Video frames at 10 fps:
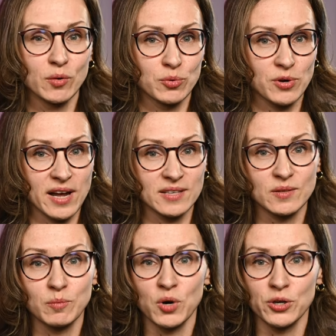price
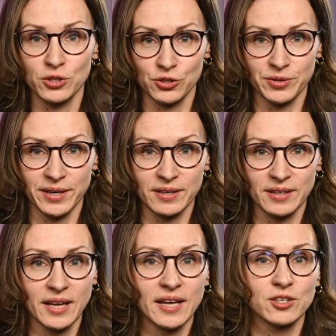monitoring,
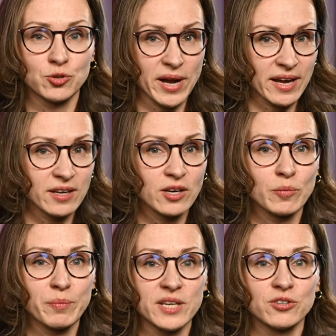tracking
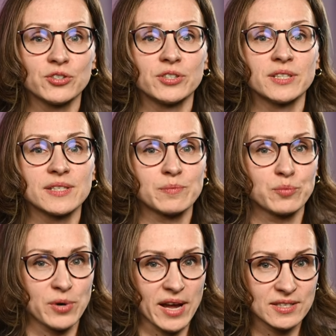competitors'
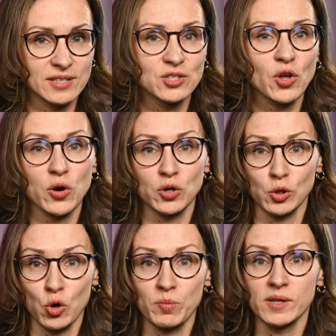prices on
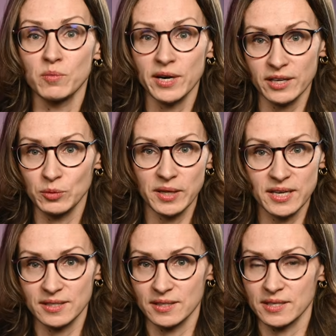global
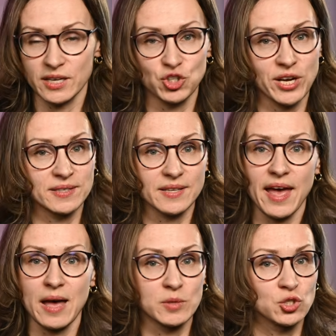marketplaces such as
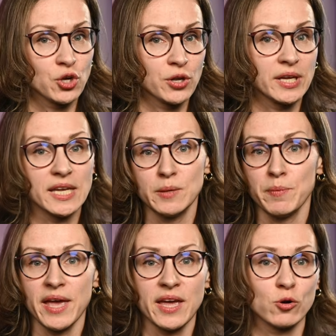Amazon,
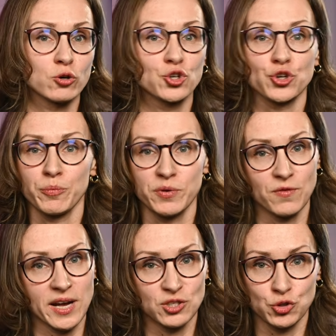eBay, or
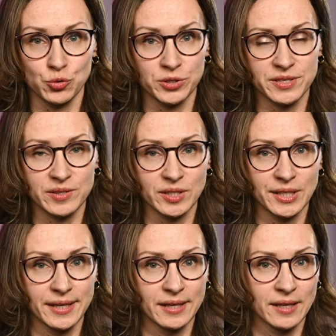Shopify stores.
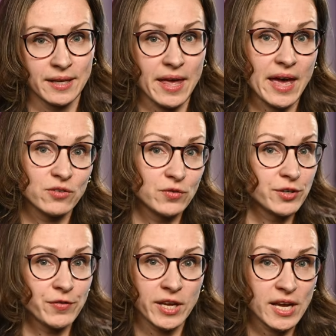Ad
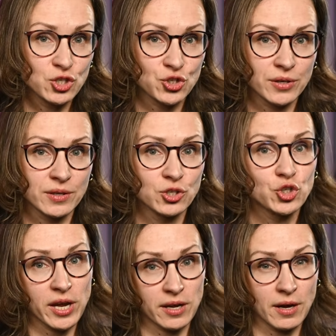verification,
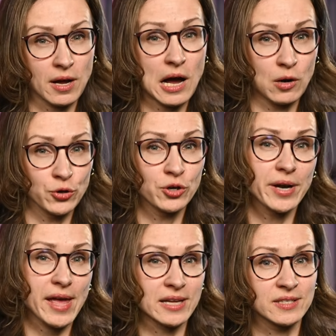checking how your
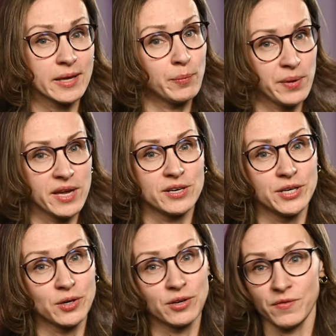ads
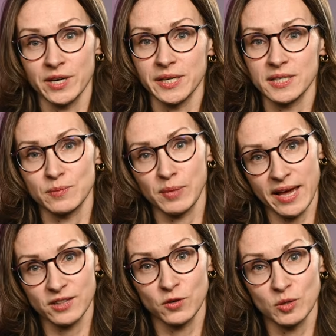appear on various
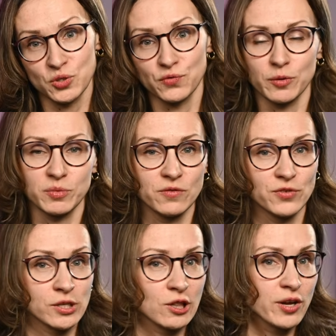platforms from
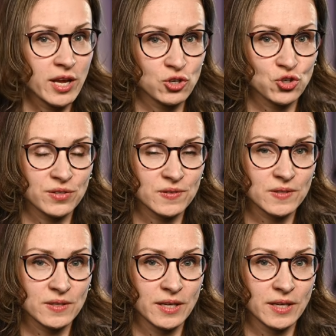different locations.